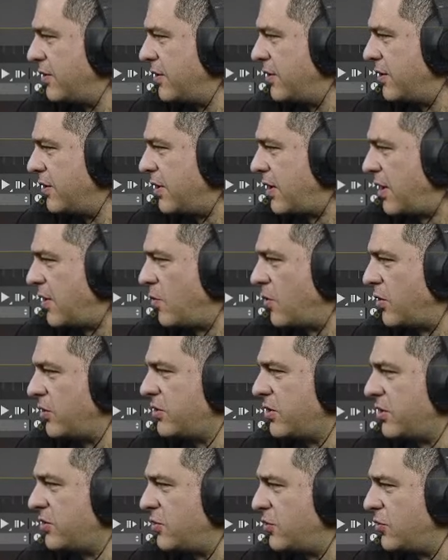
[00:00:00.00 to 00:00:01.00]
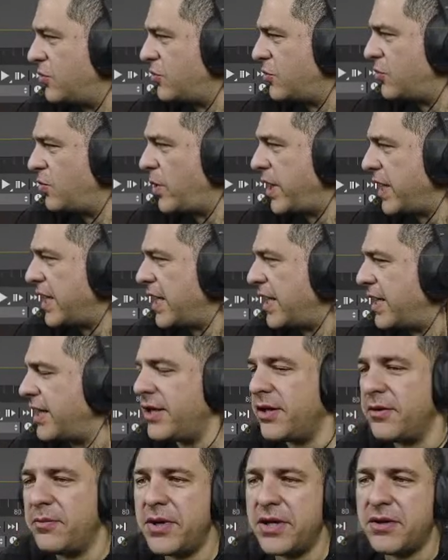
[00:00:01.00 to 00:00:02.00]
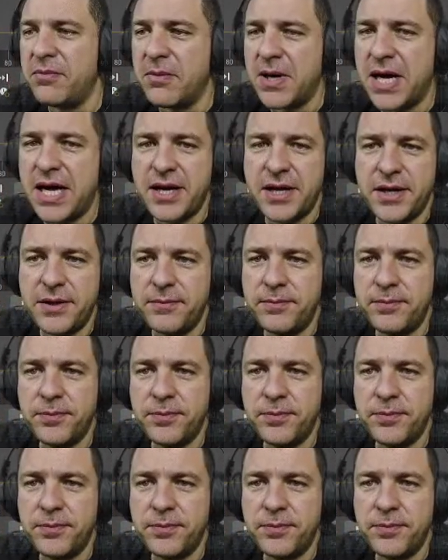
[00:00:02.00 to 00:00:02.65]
wanted to tweak a little bit my